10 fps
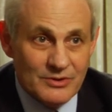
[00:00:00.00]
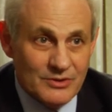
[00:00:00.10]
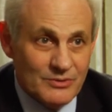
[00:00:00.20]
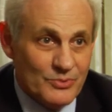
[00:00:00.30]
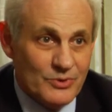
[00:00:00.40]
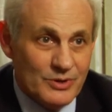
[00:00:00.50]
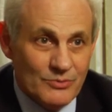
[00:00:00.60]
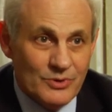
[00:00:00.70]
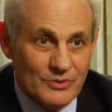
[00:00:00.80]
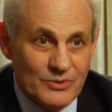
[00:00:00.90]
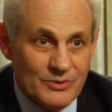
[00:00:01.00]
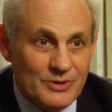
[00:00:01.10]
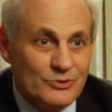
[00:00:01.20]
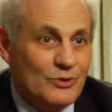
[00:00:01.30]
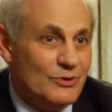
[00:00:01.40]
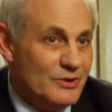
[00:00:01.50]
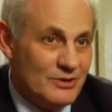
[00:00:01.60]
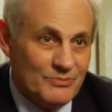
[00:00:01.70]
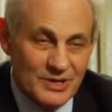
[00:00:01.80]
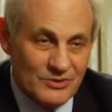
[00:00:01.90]
to the point where the majority
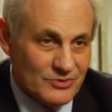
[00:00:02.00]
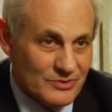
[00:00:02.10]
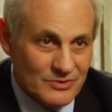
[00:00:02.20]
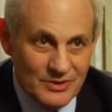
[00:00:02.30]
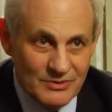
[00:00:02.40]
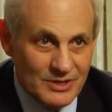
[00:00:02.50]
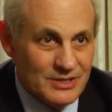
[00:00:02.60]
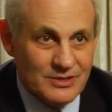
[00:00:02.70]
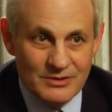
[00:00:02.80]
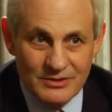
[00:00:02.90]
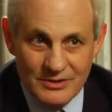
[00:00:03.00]
of patients are getting